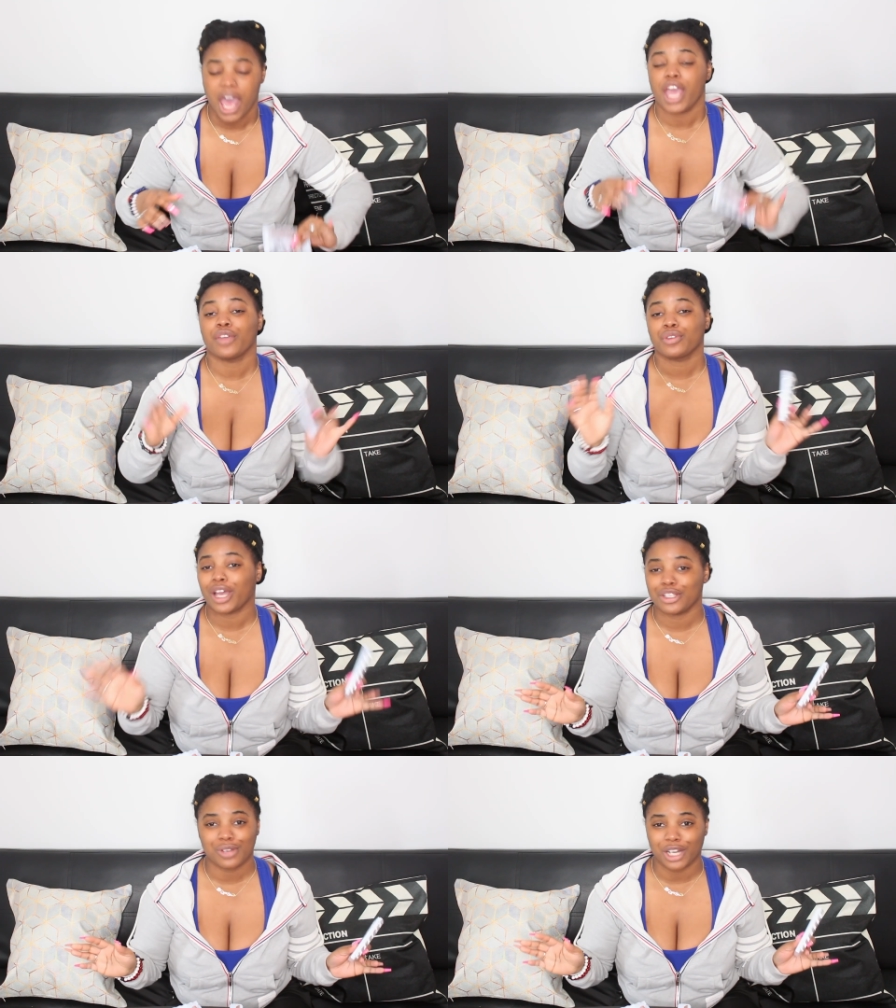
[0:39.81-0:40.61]
If you
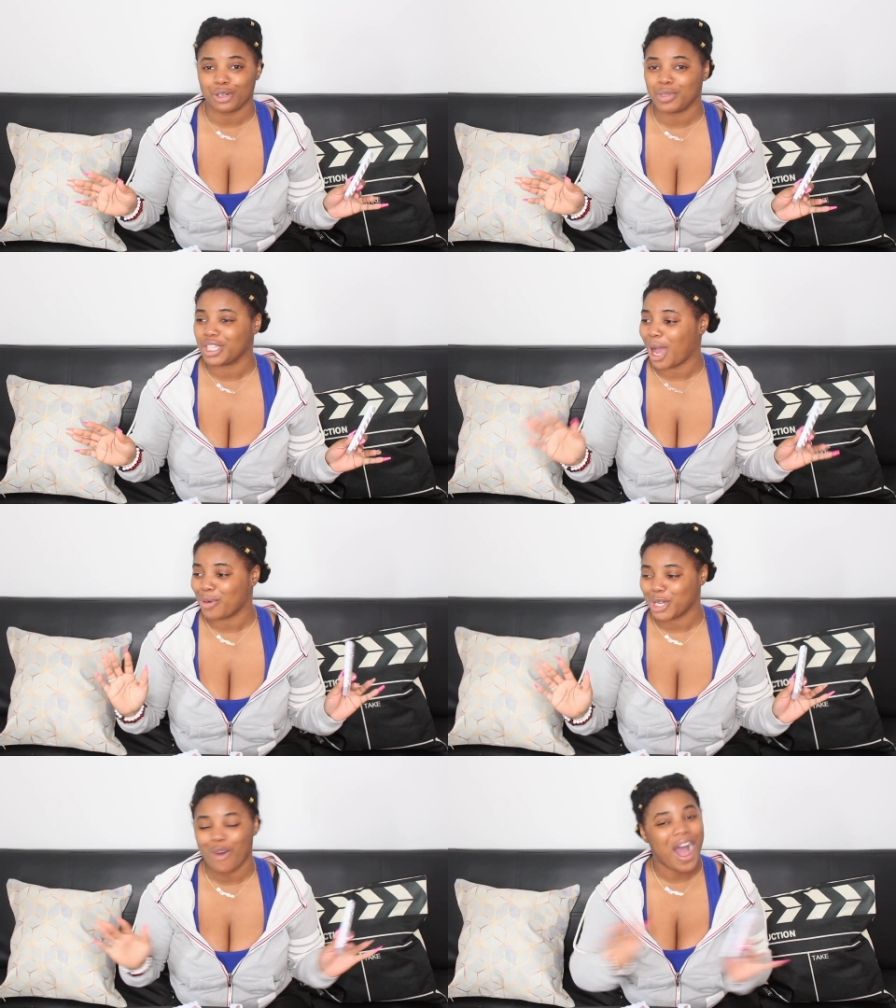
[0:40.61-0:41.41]
guys do not know me, y'all
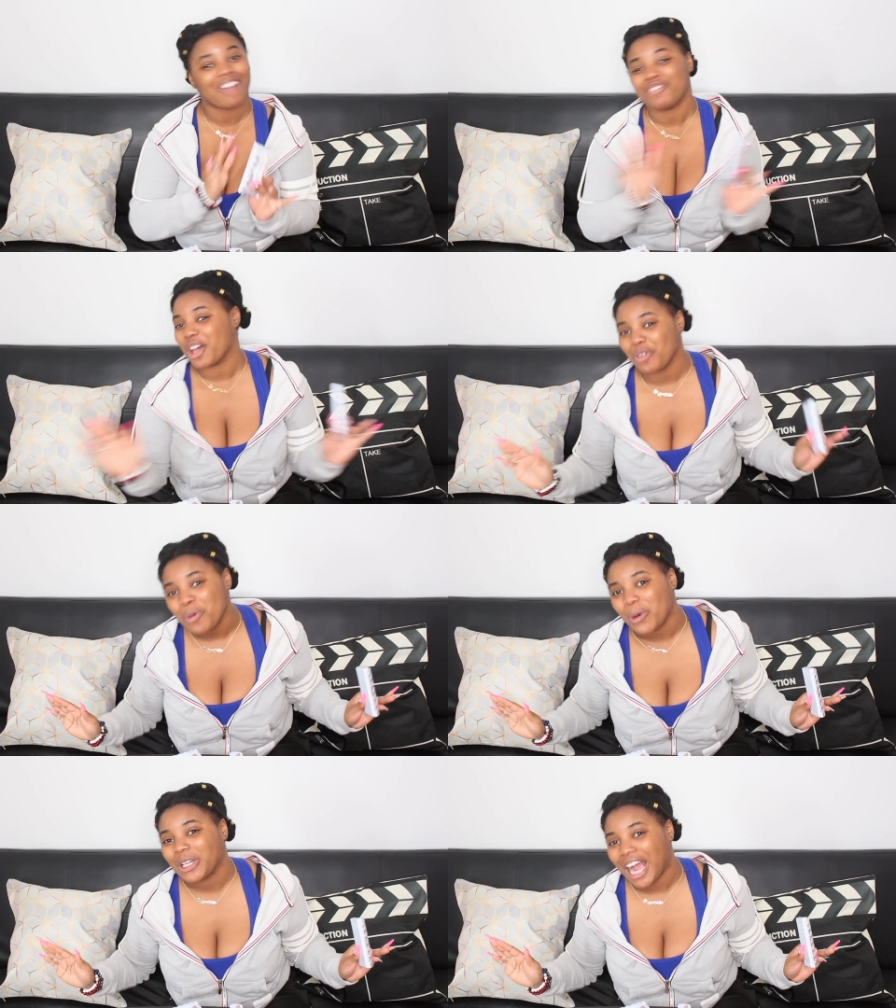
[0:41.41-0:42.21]
would know I've never
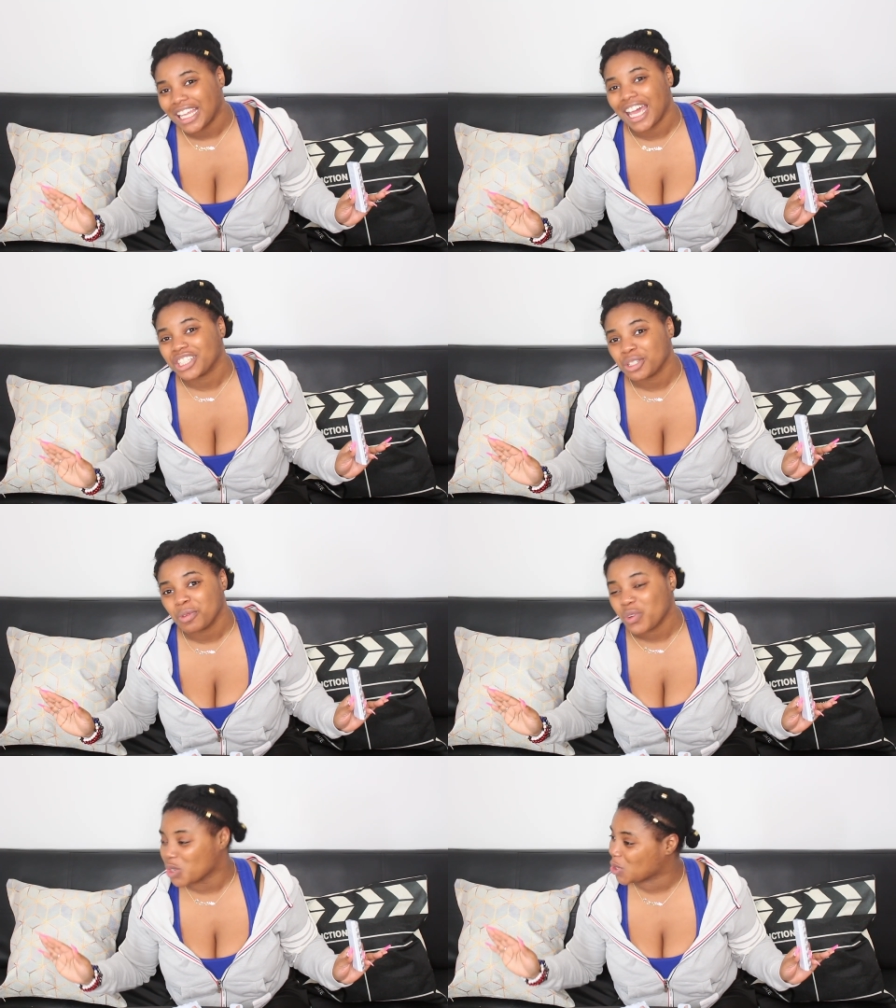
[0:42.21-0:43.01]
worn eyelashes
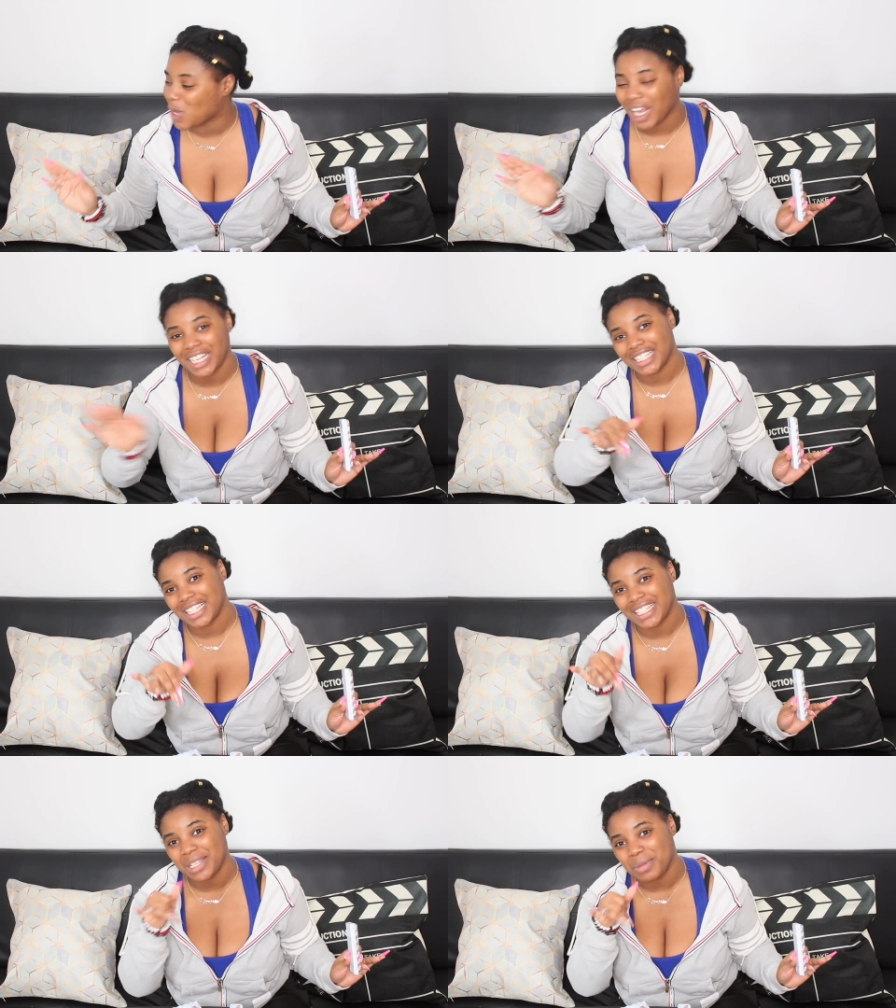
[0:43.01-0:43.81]
before, so y'all get
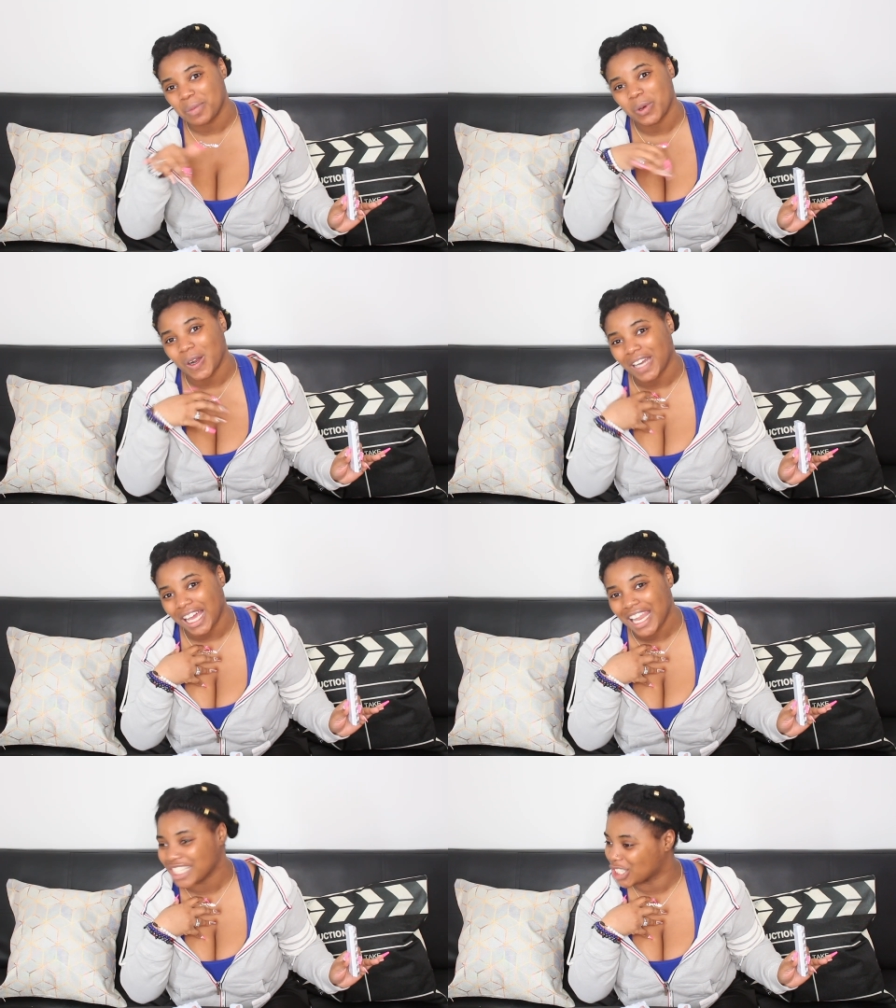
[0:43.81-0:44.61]
to see me put on
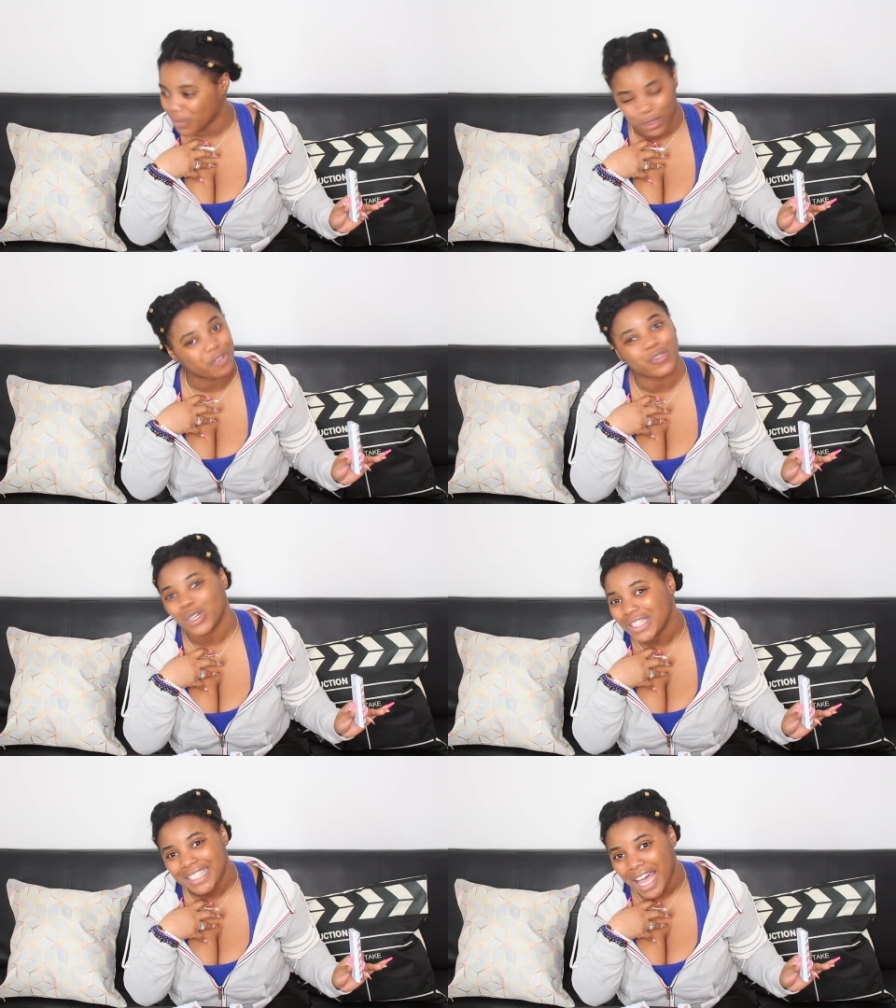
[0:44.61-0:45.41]
eyelashes for the
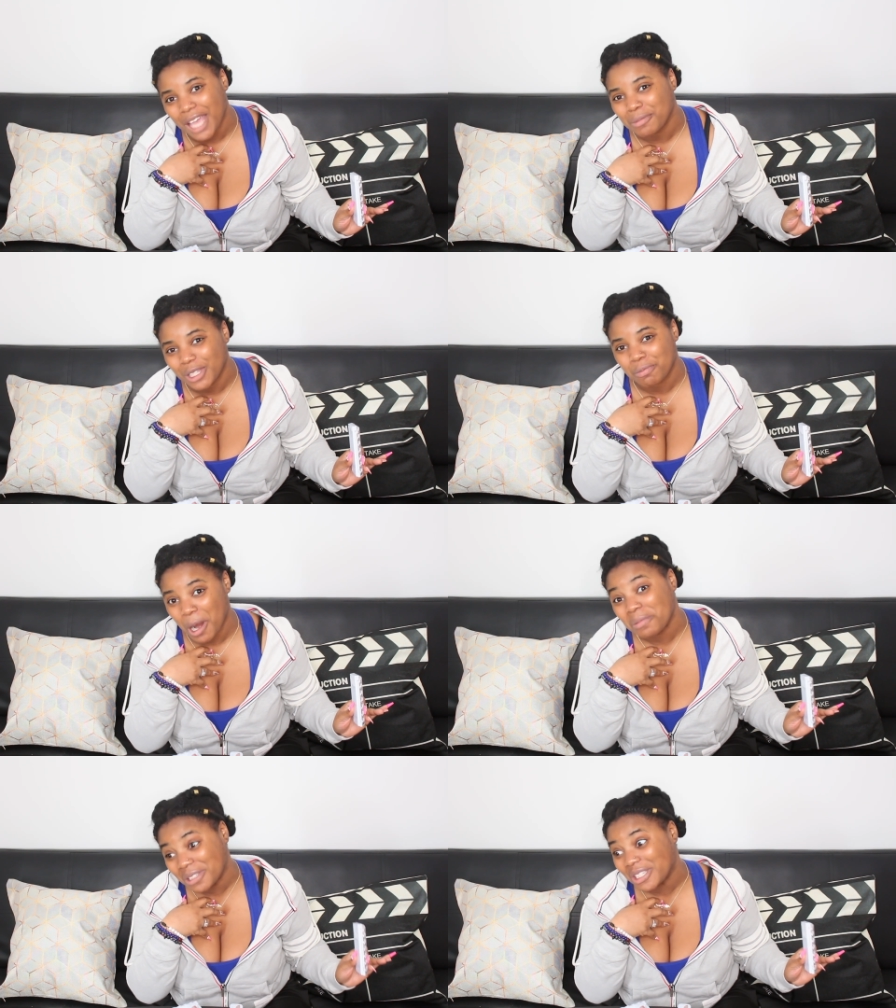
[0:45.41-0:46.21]
first time and
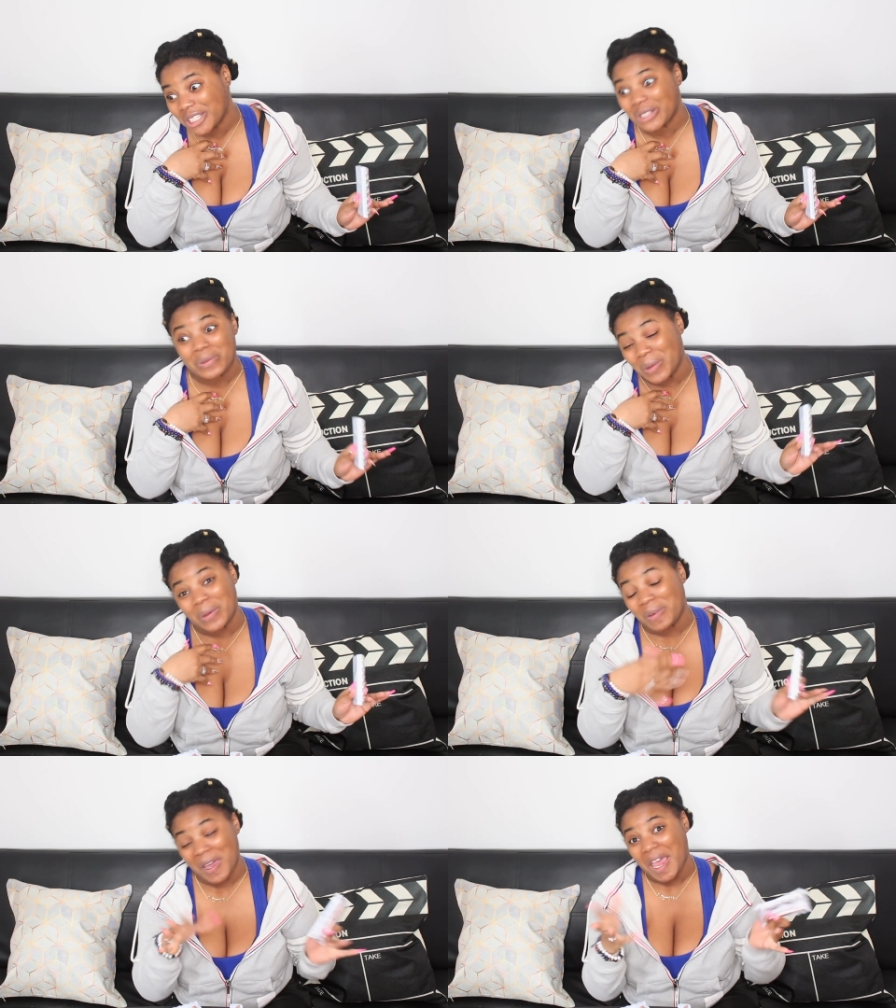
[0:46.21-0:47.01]
probably look
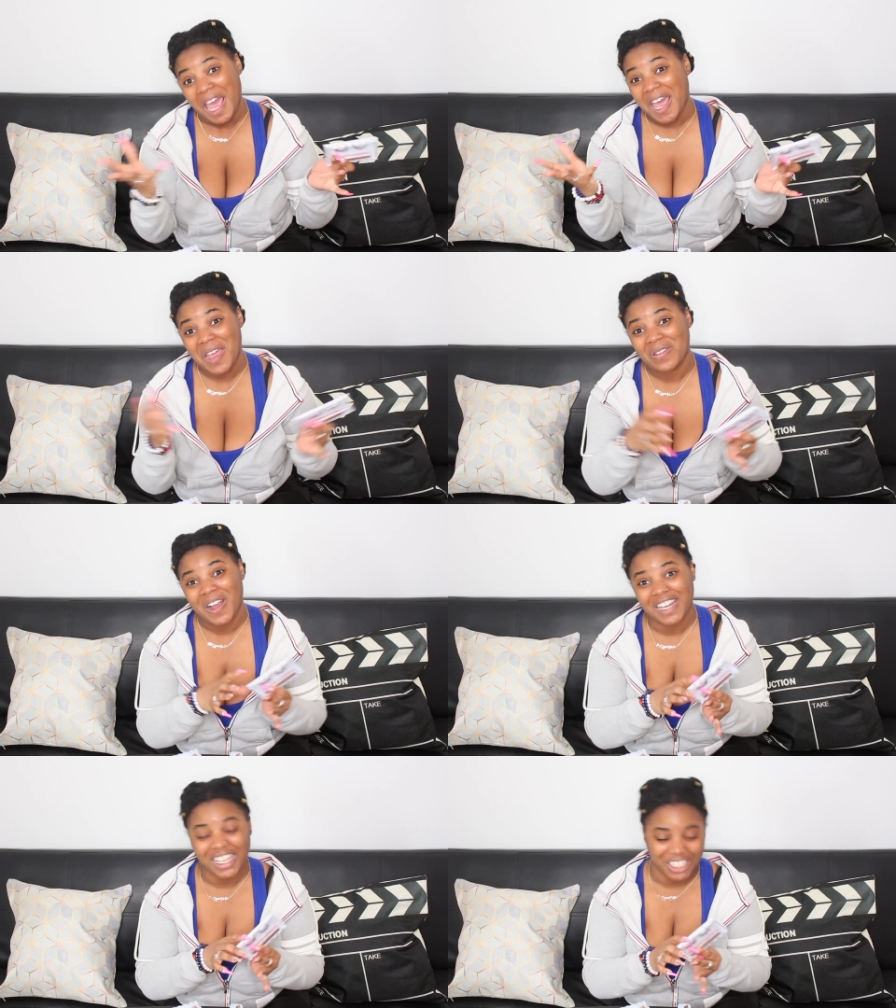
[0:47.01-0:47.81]
stupid, but hey,
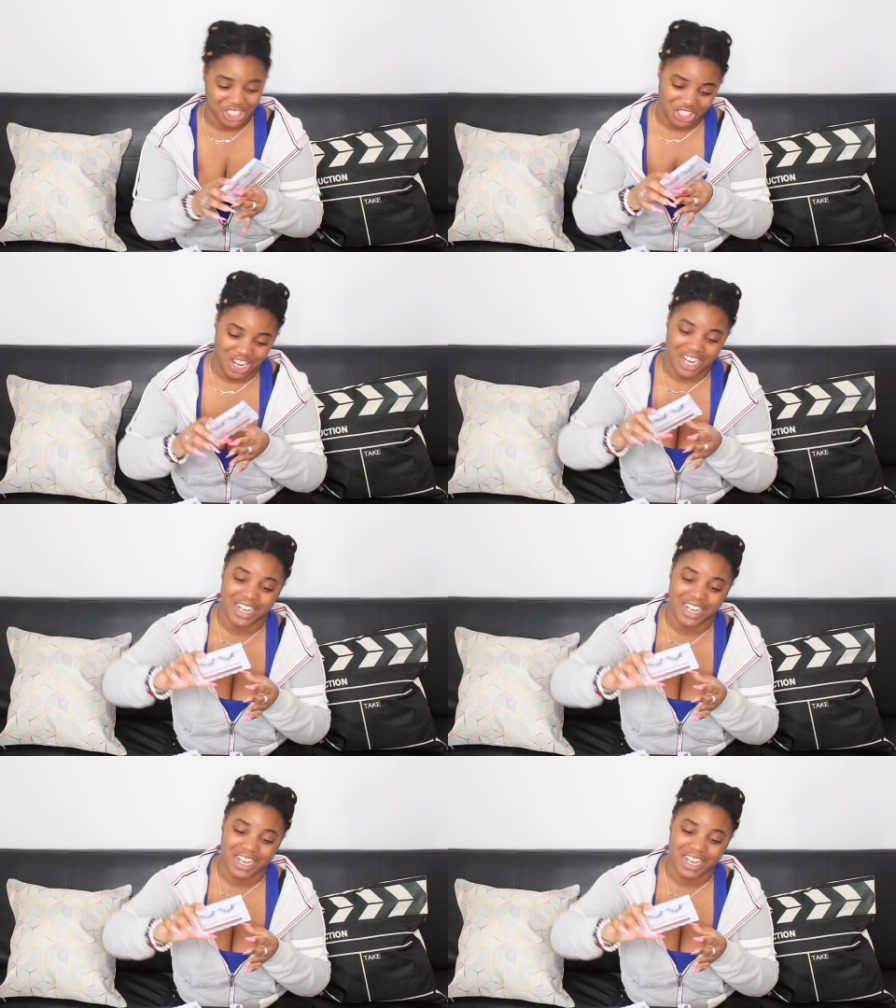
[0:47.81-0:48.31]
why not? Let's try